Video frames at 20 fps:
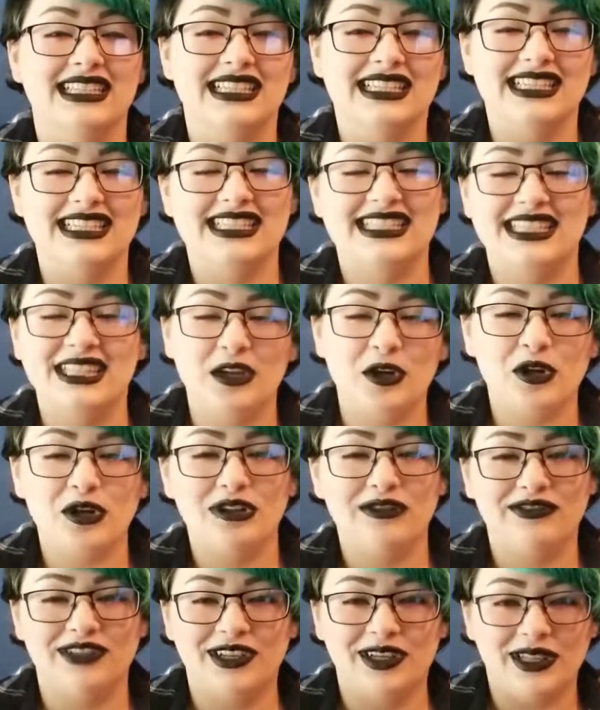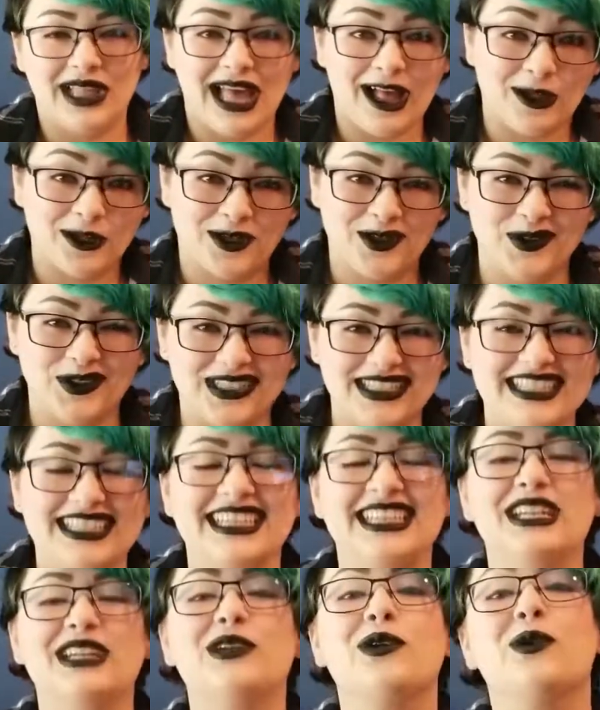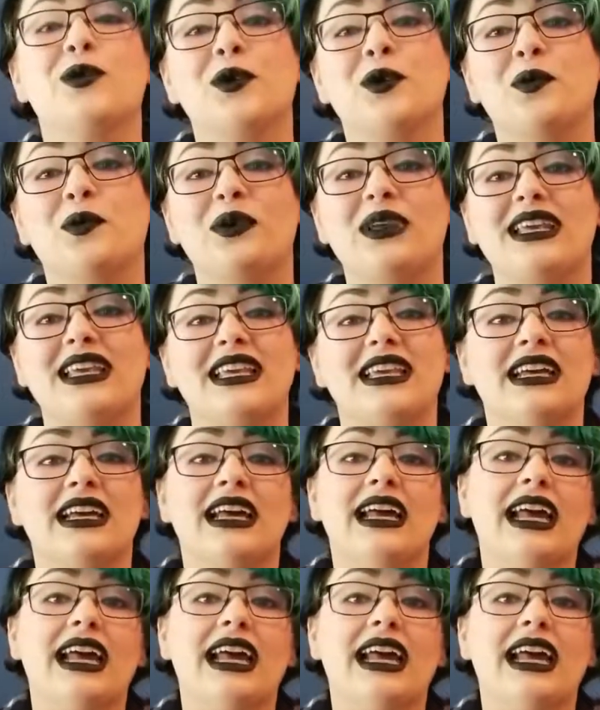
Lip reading: secretive little Altoid tin would be